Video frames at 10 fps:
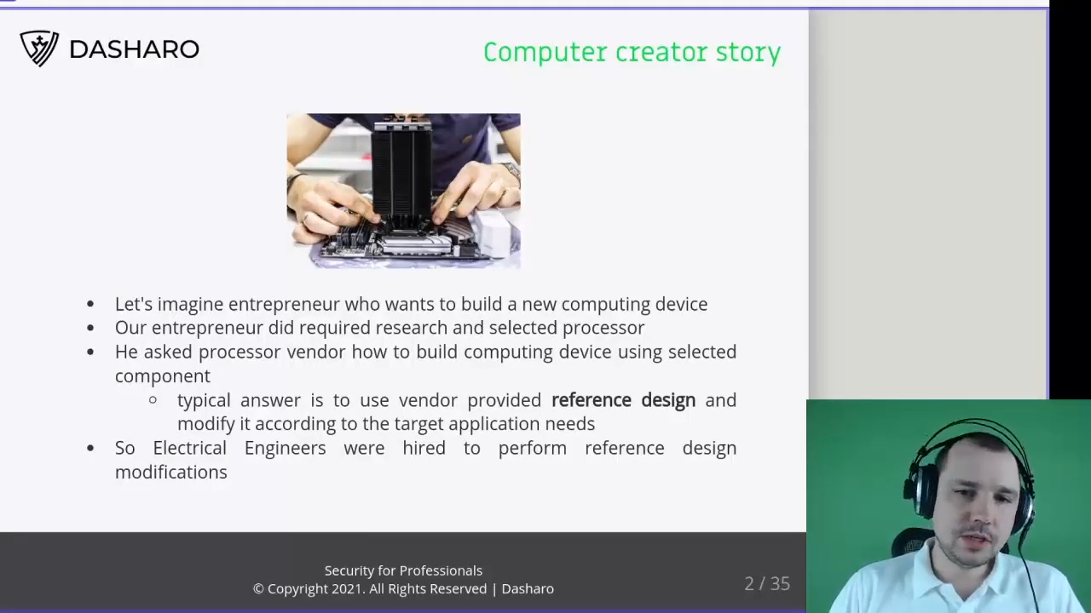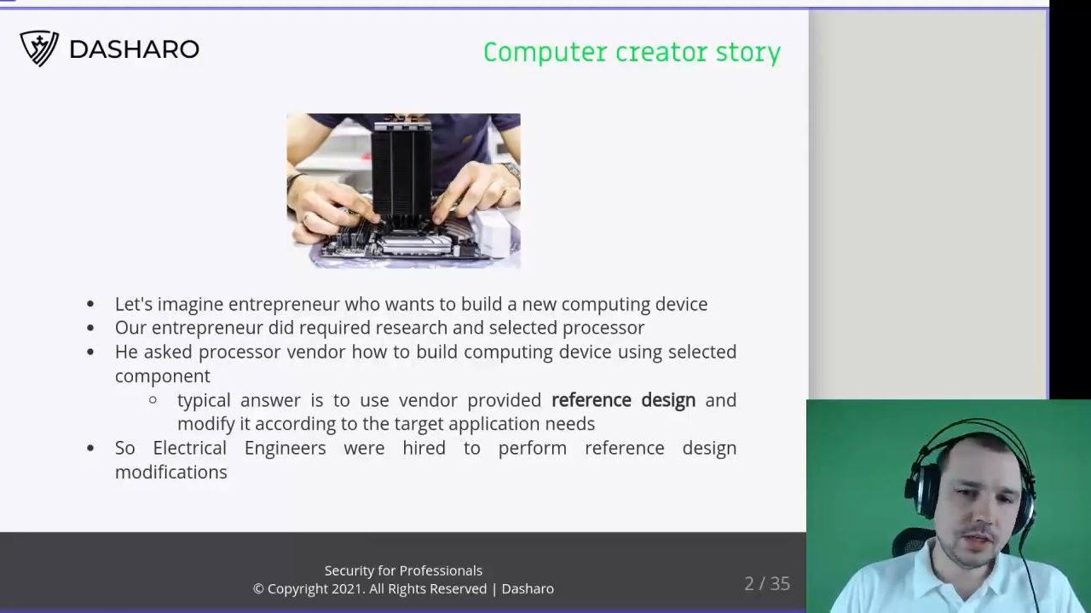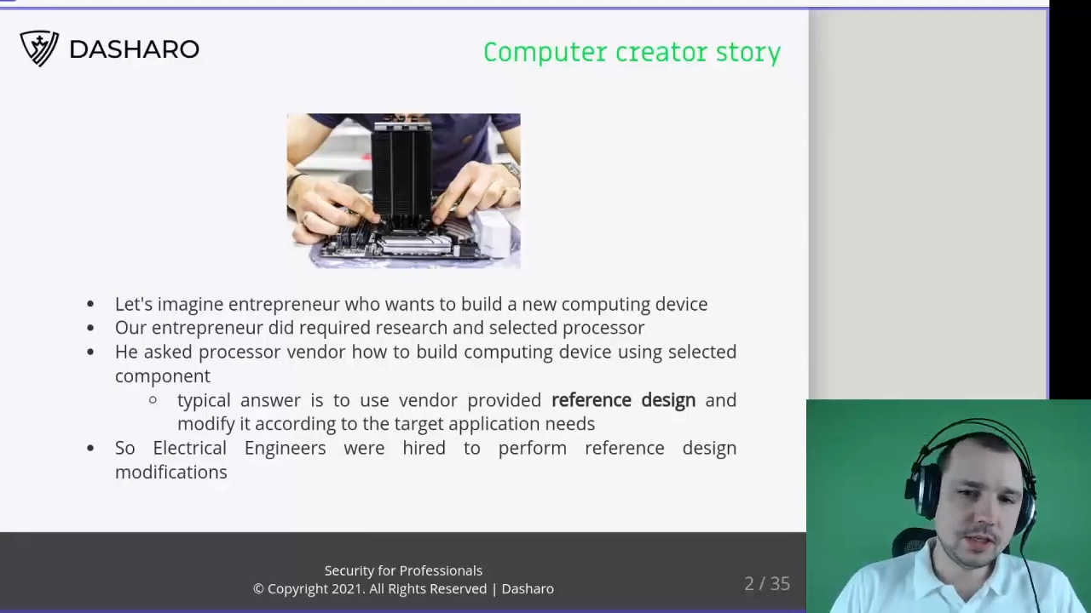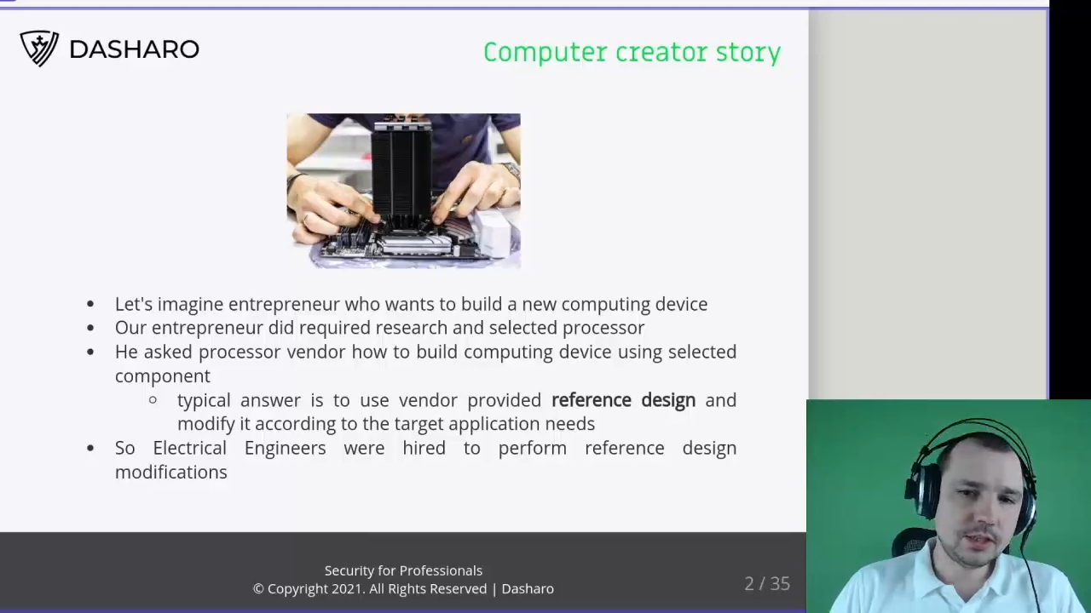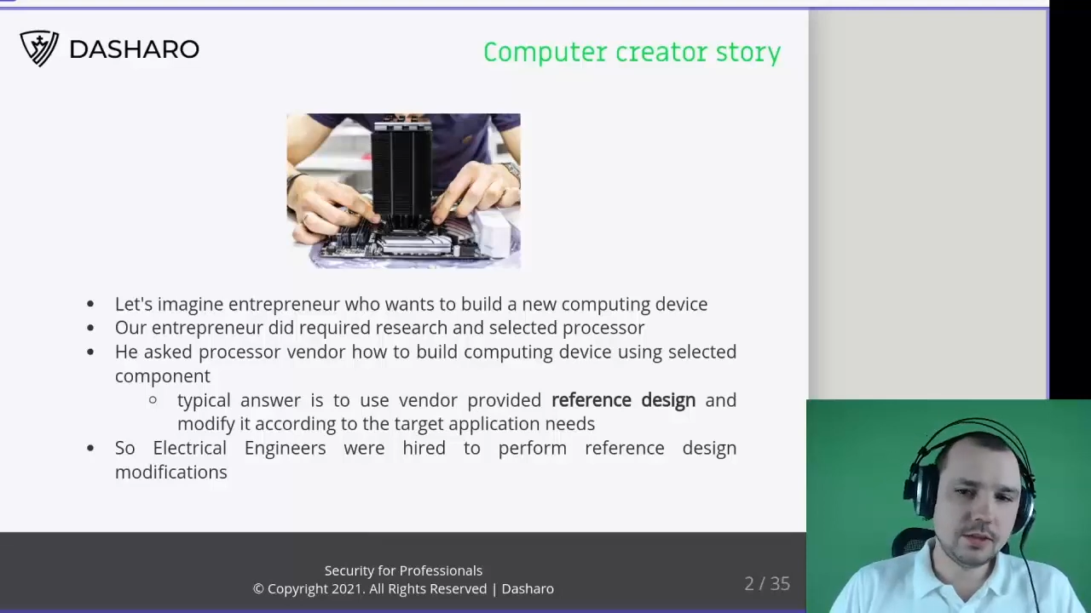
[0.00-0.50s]

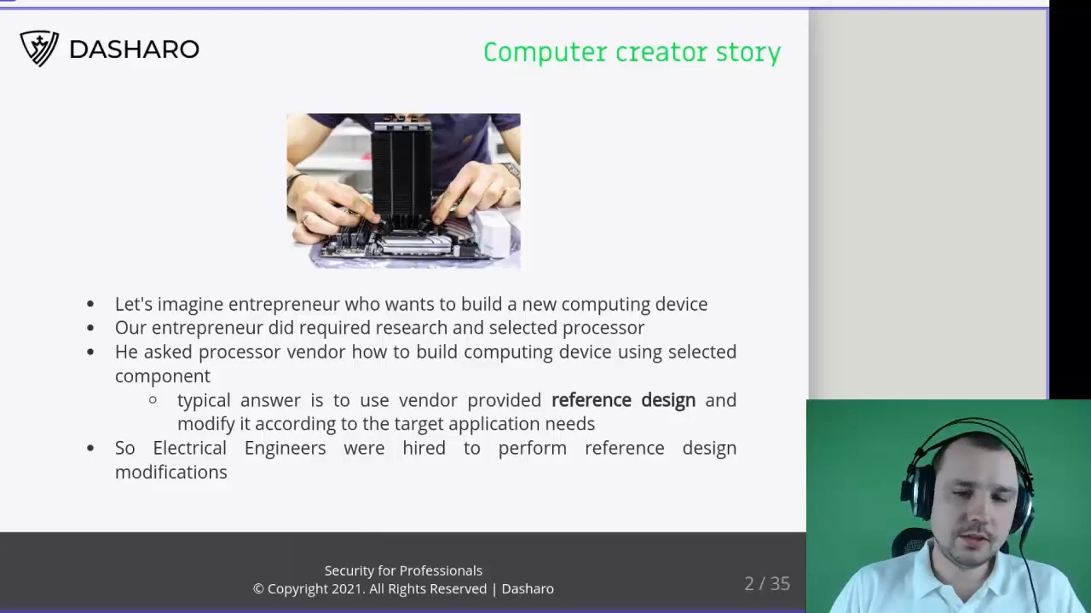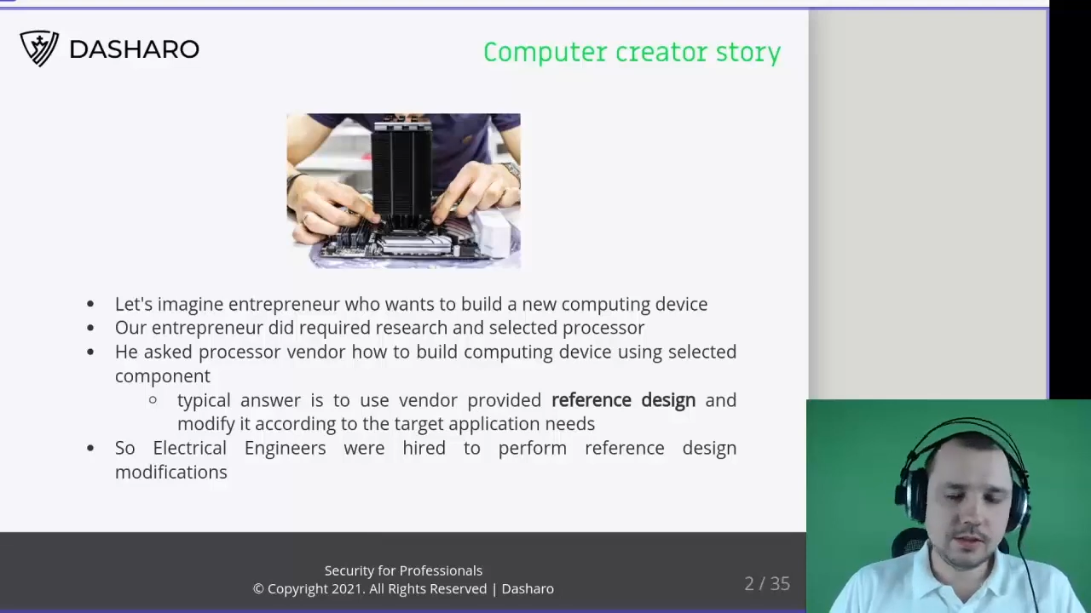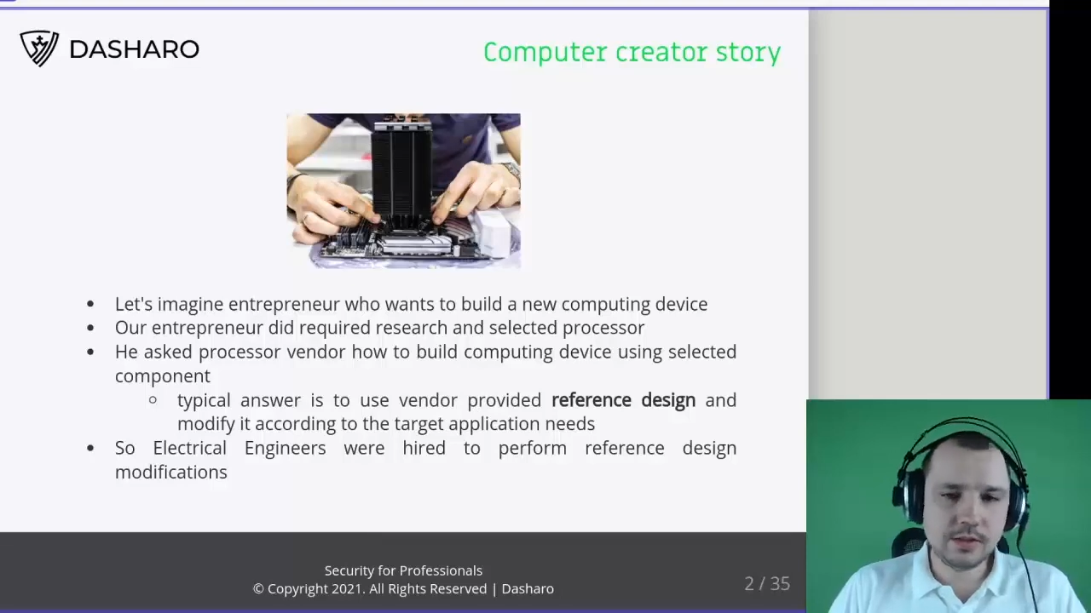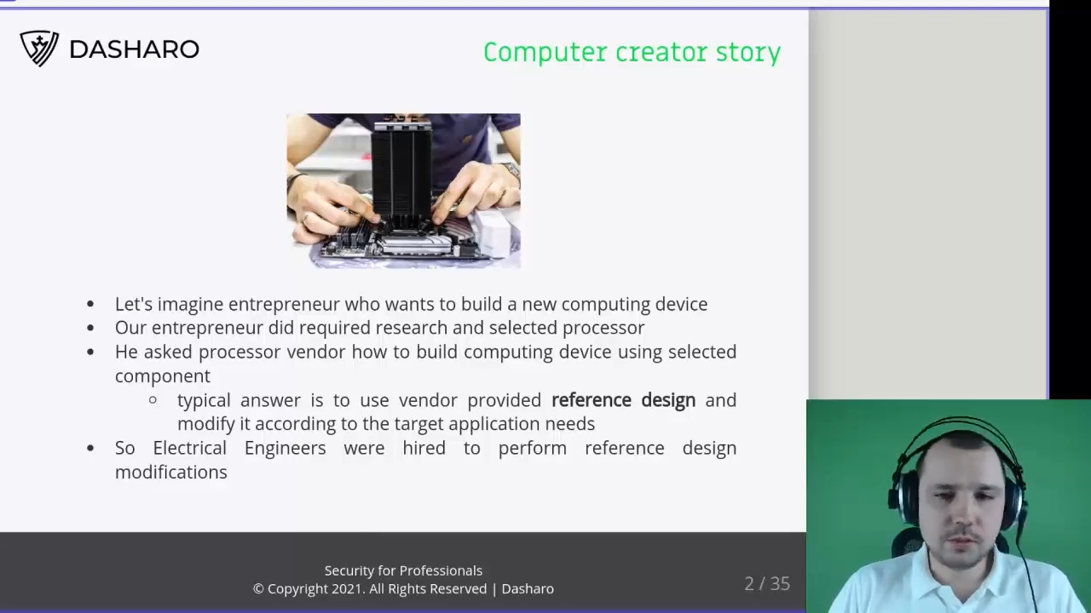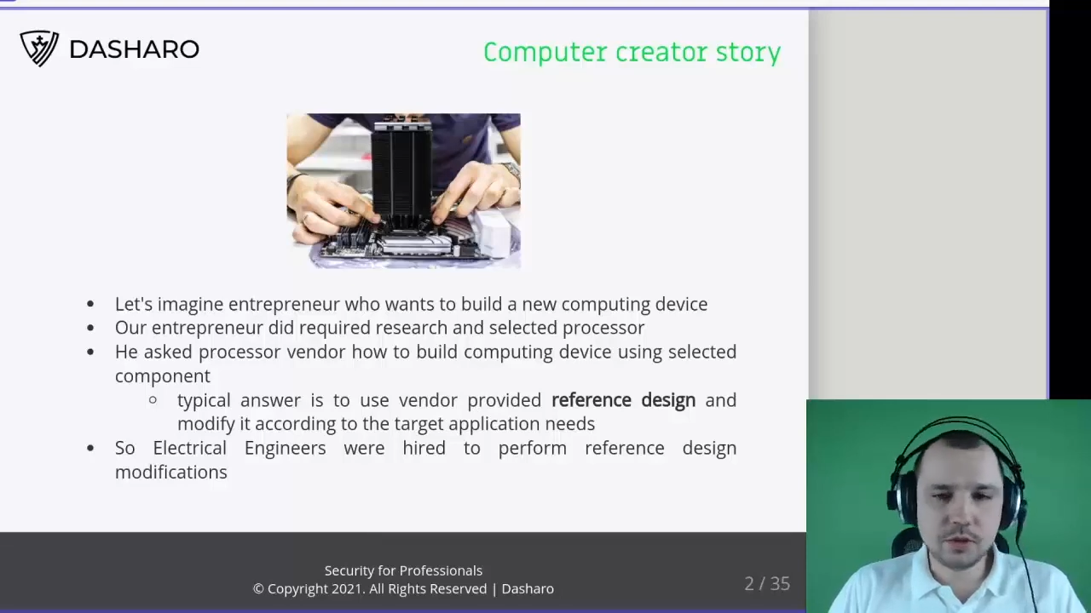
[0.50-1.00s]
selected the